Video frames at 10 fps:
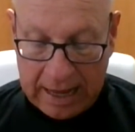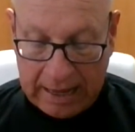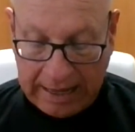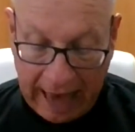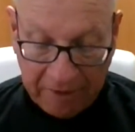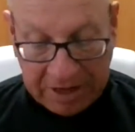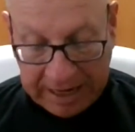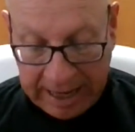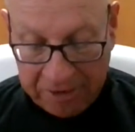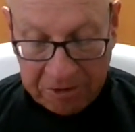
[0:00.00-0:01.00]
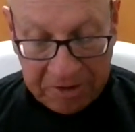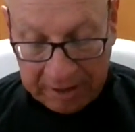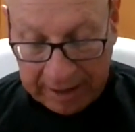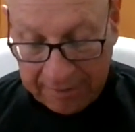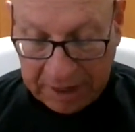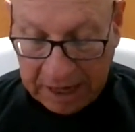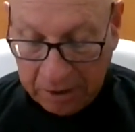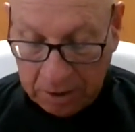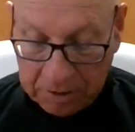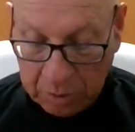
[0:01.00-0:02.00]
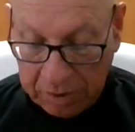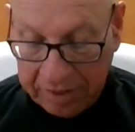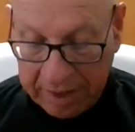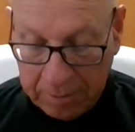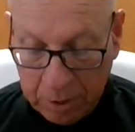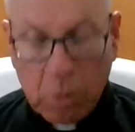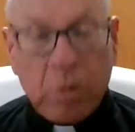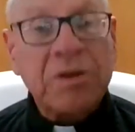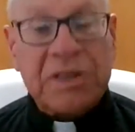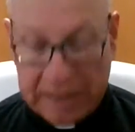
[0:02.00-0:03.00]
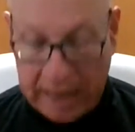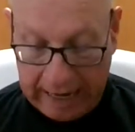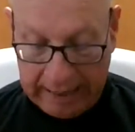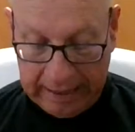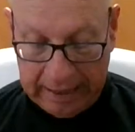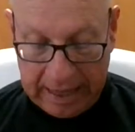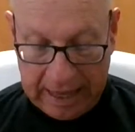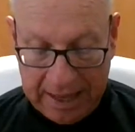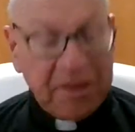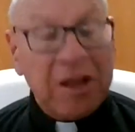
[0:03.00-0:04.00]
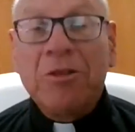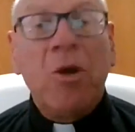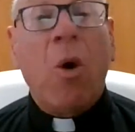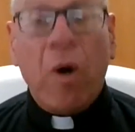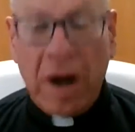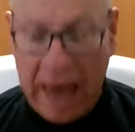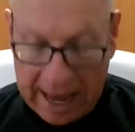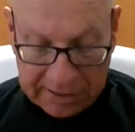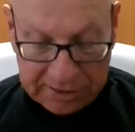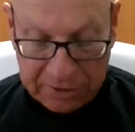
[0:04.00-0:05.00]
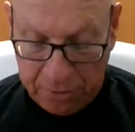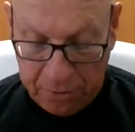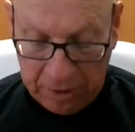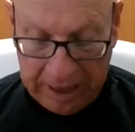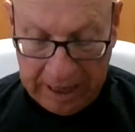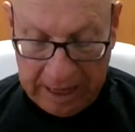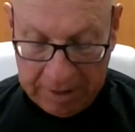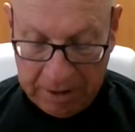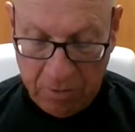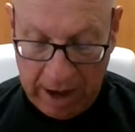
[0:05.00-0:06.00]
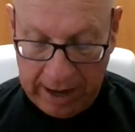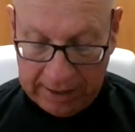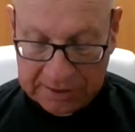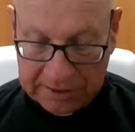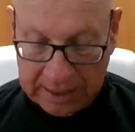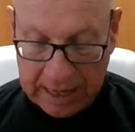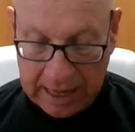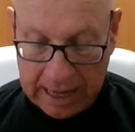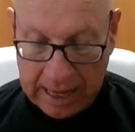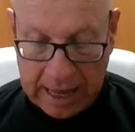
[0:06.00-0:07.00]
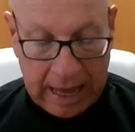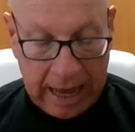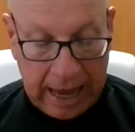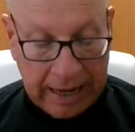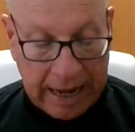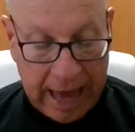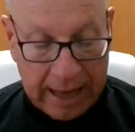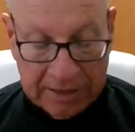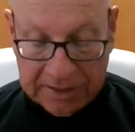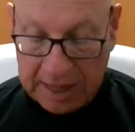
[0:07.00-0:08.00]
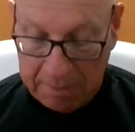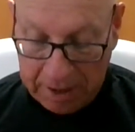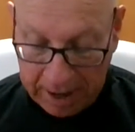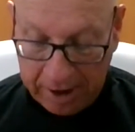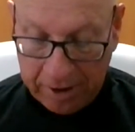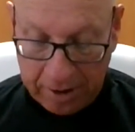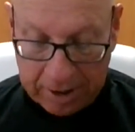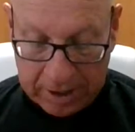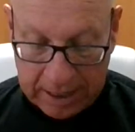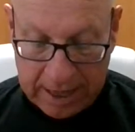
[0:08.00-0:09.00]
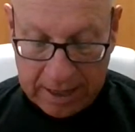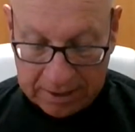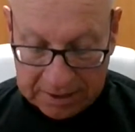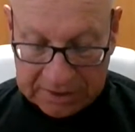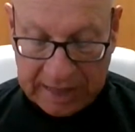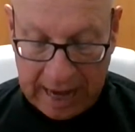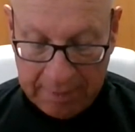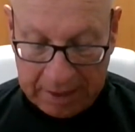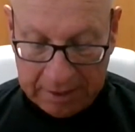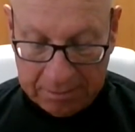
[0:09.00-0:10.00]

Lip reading: gathered together the 11 and those with them who were saying, "The Lord has truly been raised and has appeared to Simon."